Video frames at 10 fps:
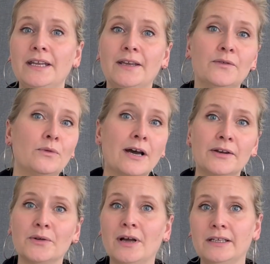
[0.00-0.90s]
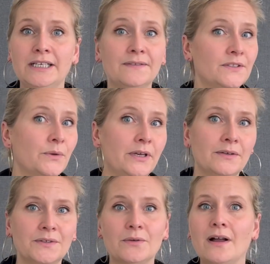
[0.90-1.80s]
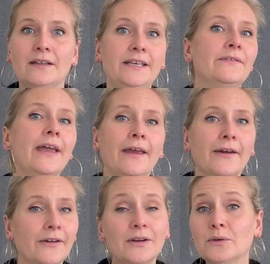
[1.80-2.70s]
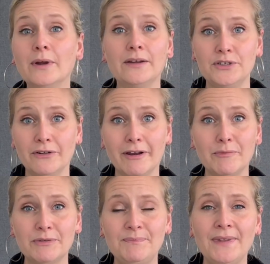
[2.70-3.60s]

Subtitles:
of water, quality of soils, quality of air around Europe.